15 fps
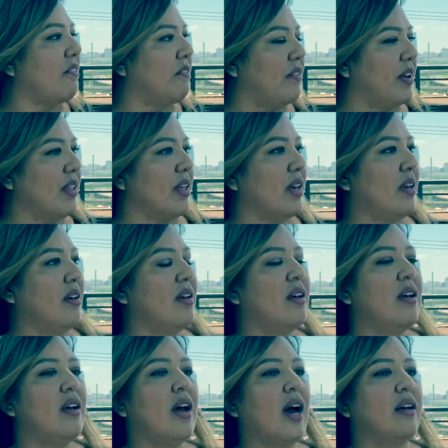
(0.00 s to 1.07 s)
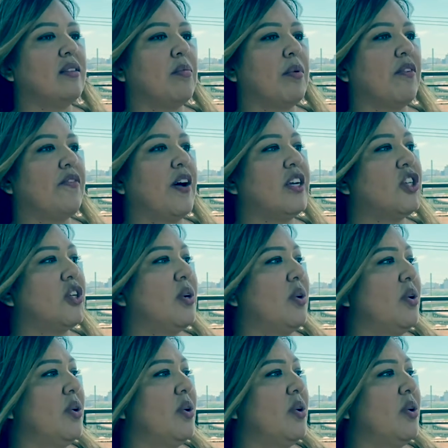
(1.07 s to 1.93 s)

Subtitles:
feeling. As a professional,